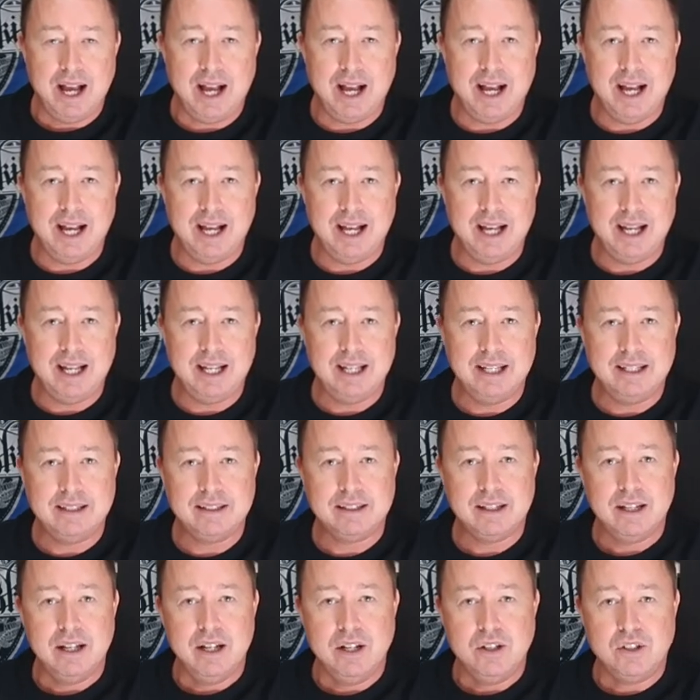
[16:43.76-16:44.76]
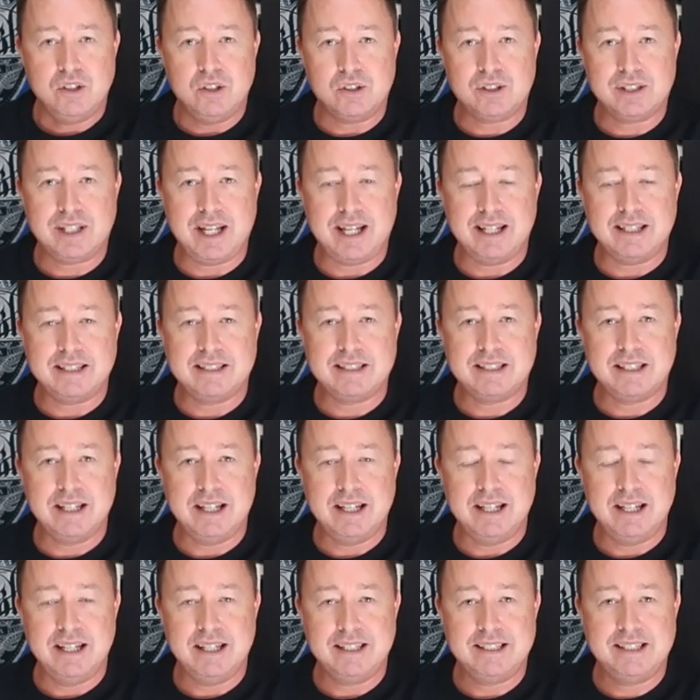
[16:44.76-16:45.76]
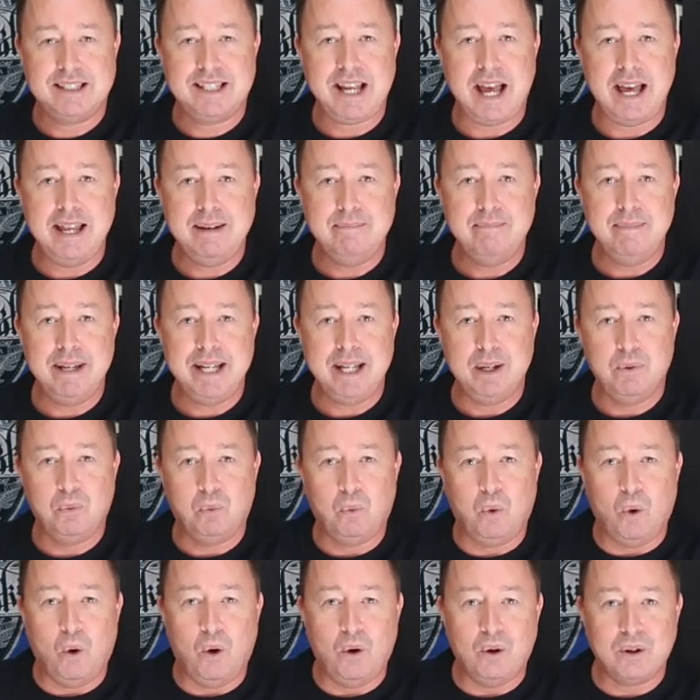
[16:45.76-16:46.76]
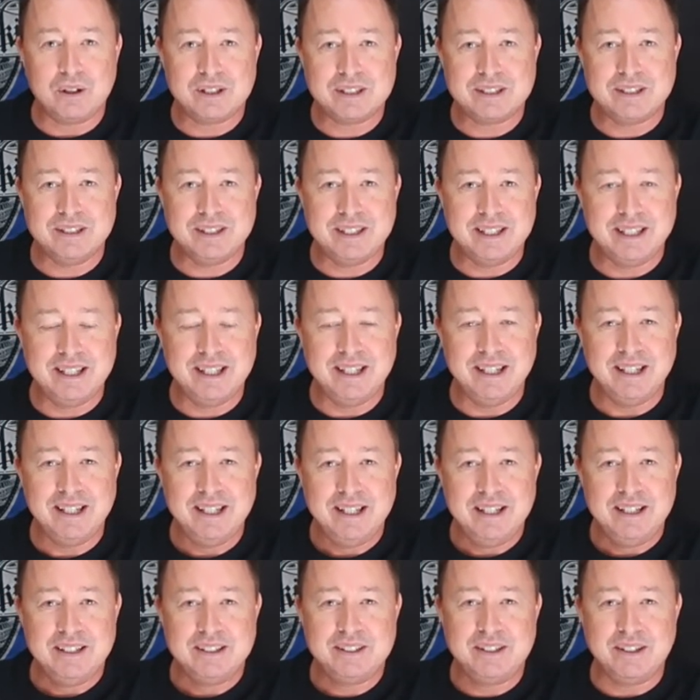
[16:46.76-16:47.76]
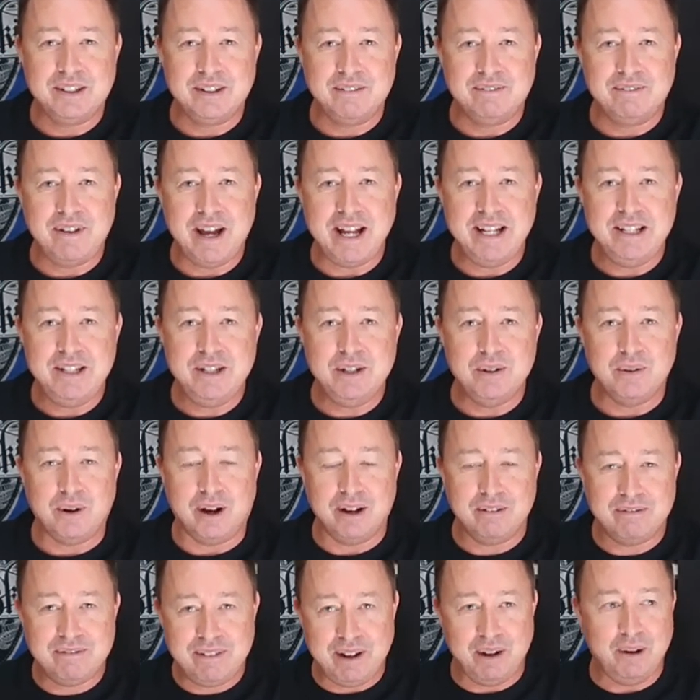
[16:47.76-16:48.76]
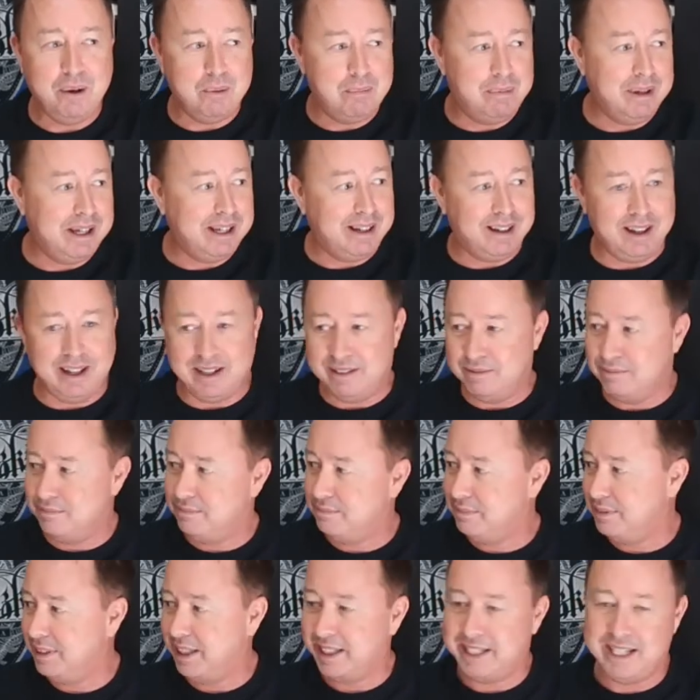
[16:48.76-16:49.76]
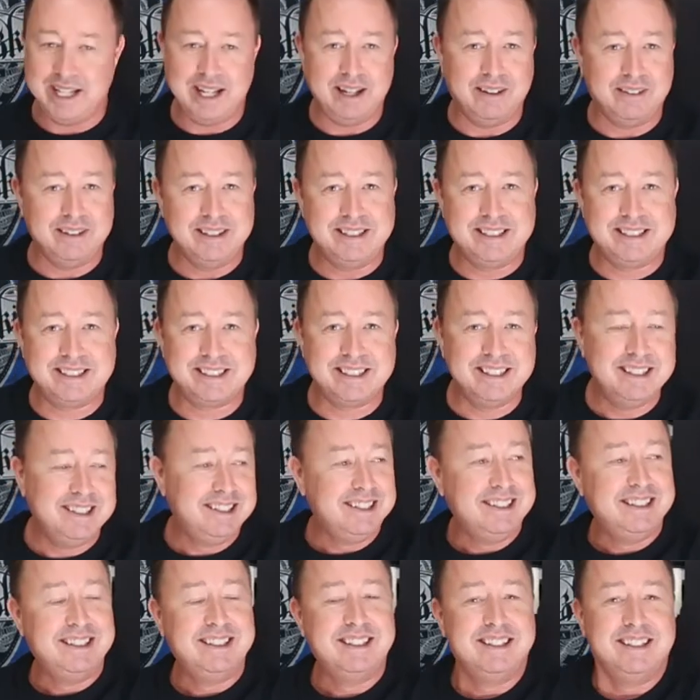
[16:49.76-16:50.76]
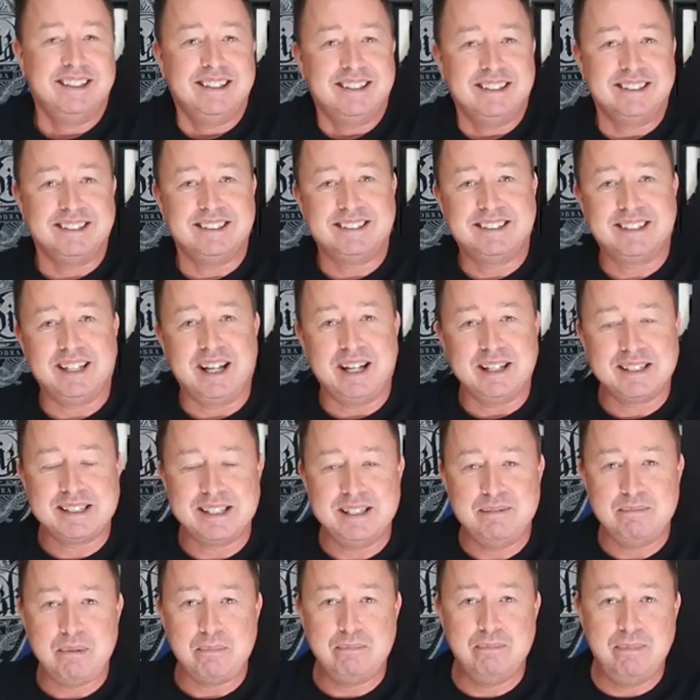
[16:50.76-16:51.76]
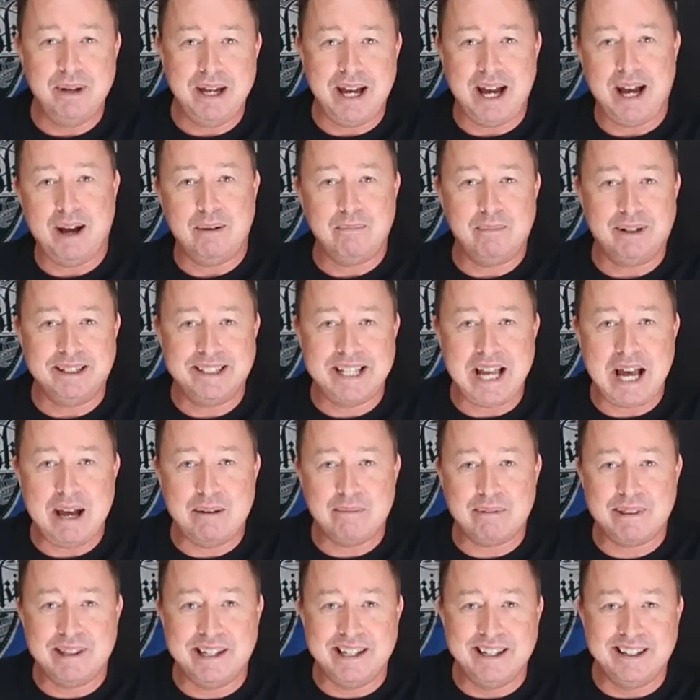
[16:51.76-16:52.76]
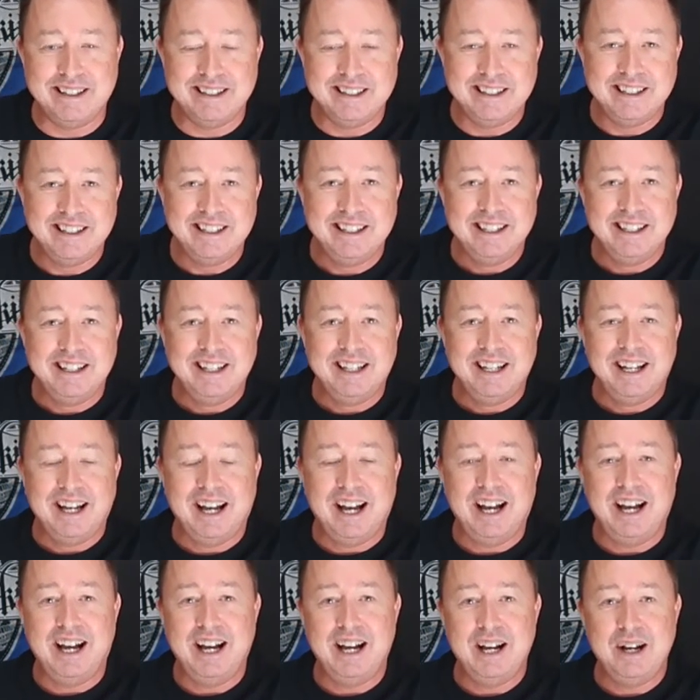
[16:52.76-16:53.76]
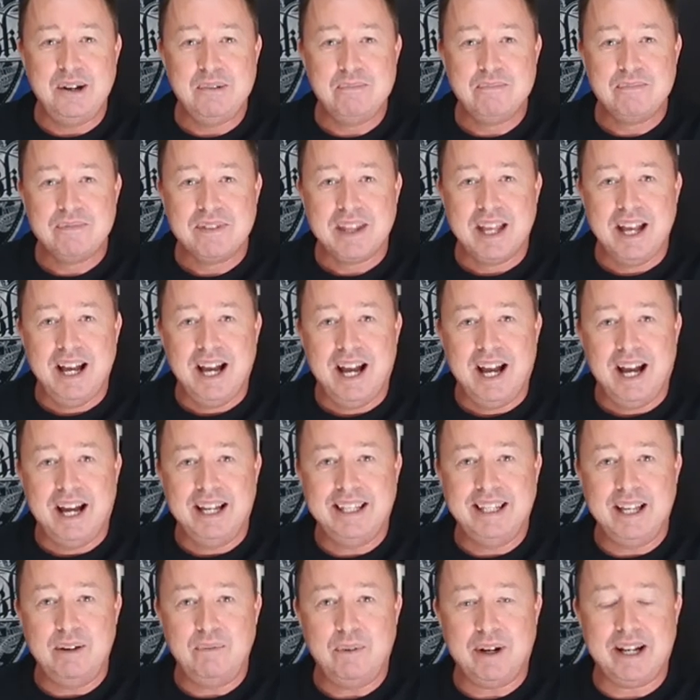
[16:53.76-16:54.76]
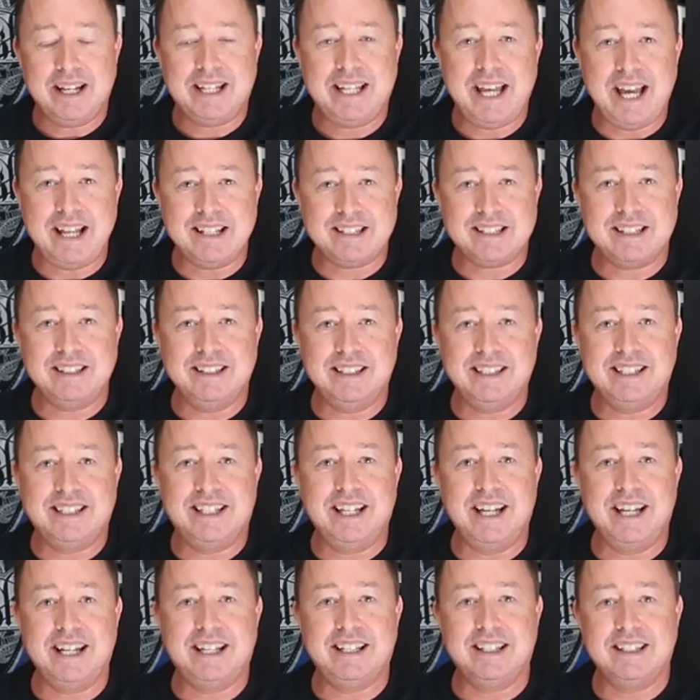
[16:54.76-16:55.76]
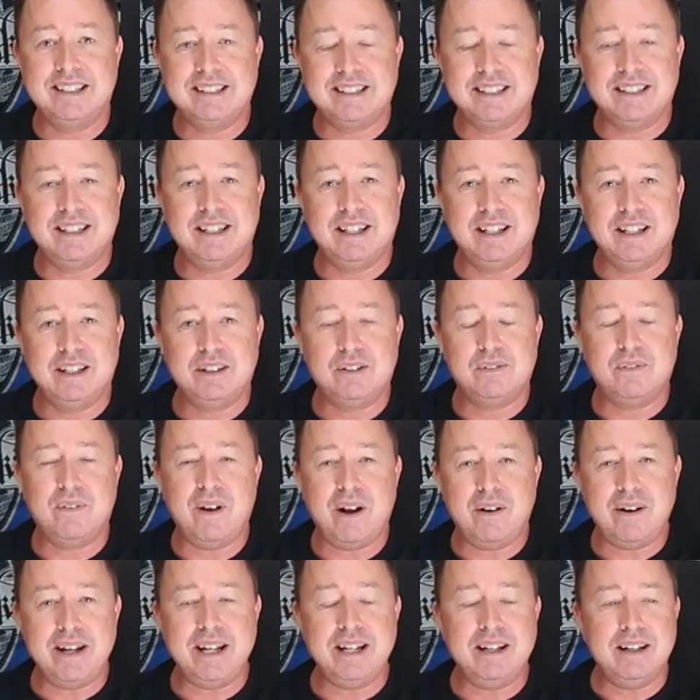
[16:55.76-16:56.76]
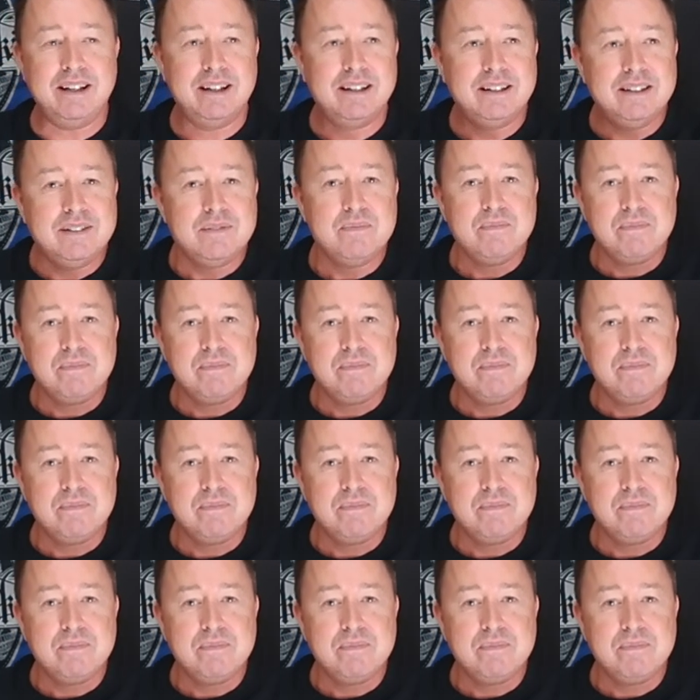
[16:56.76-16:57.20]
and just that 10-minute walk to the venue, I felt a bit like, bloody hell, I seem a bit out my depth here. And then when I get to the gig, there's a very,